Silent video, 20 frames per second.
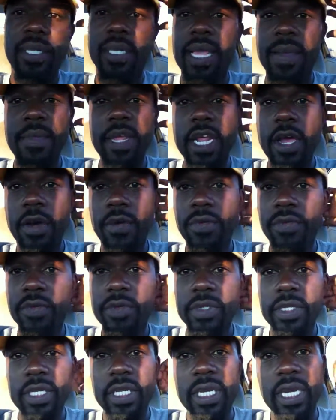let me know.
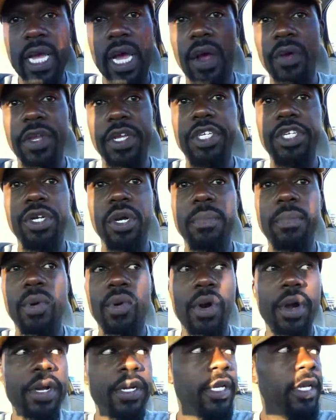I'll get you on
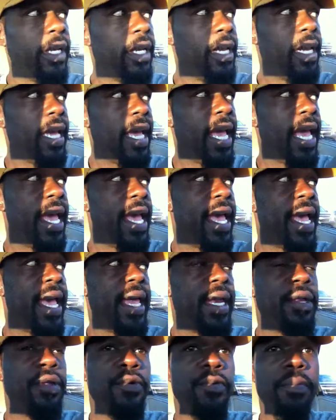board,
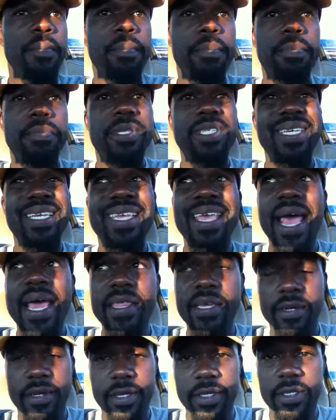and
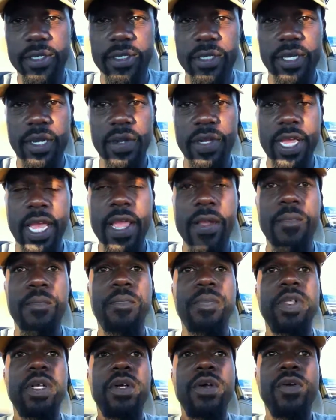together, okay,
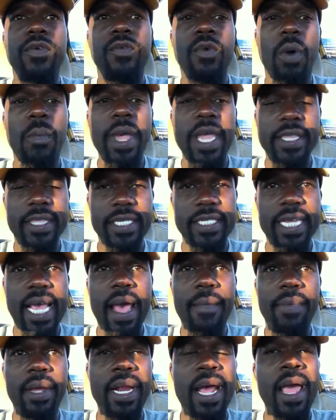we'll make this
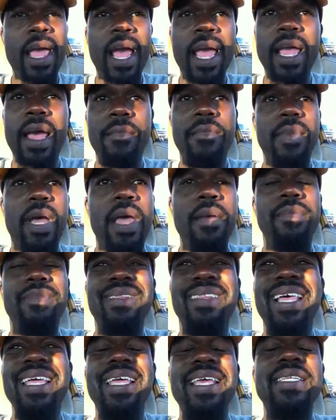happen. I, I, I'm, I'm
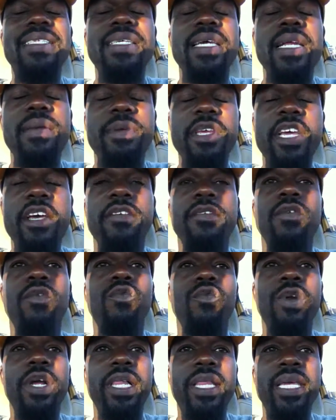like, it's gonna be a
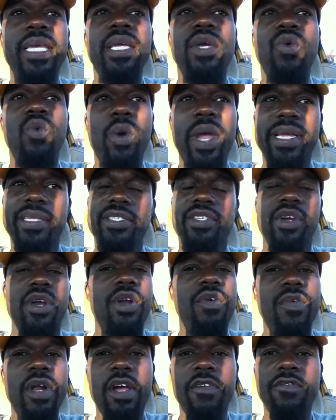really quick
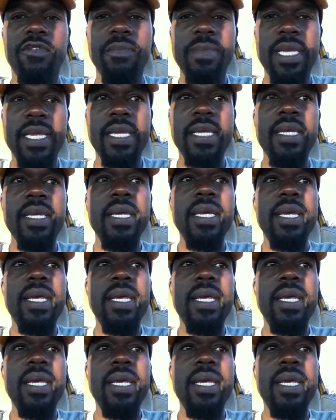turnaround for me,